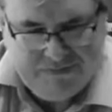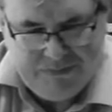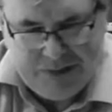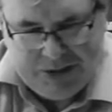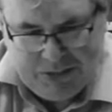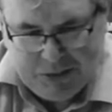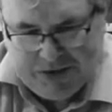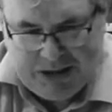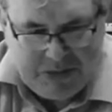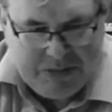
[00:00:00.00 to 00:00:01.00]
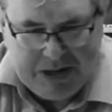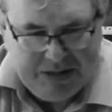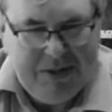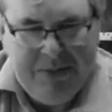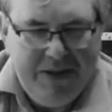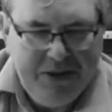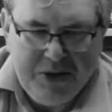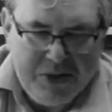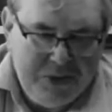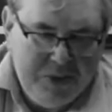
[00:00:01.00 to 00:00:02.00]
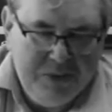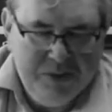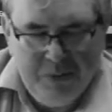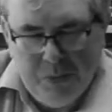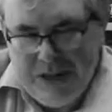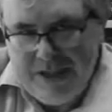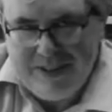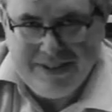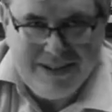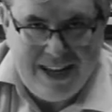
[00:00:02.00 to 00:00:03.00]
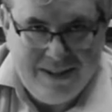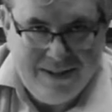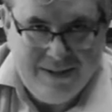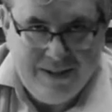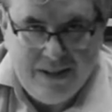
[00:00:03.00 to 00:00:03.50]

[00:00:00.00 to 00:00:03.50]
pretty much down the middle, depending on where they're set,